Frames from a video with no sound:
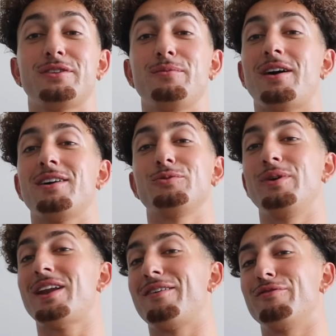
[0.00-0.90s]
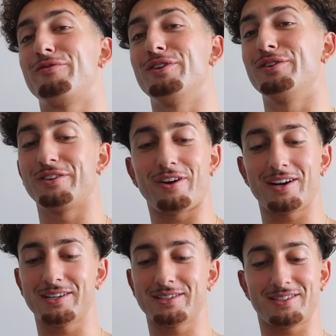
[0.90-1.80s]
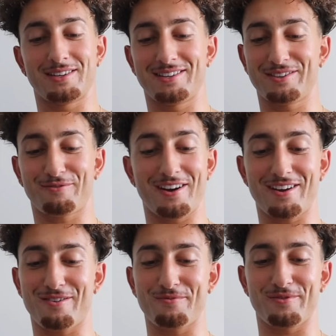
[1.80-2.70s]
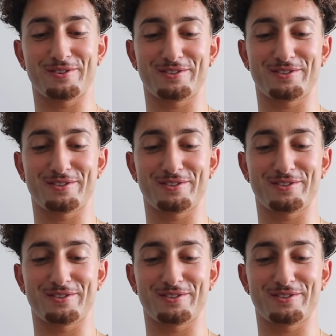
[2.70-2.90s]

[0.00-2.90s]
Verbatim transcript: be honest, we're not even feeling the greatest right now.